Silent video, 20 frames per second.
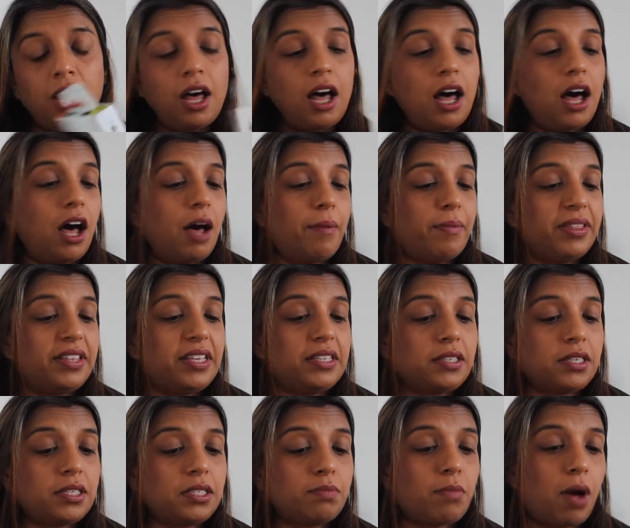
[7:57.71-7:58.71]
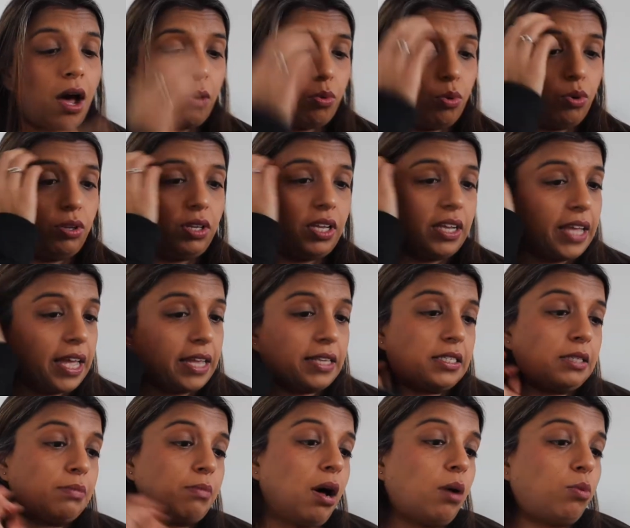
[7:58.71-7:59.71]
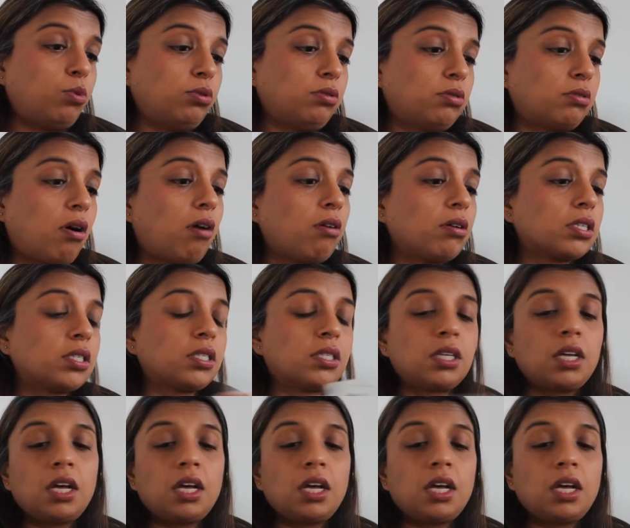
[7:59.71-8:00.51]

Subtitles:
and these are smart wool socks,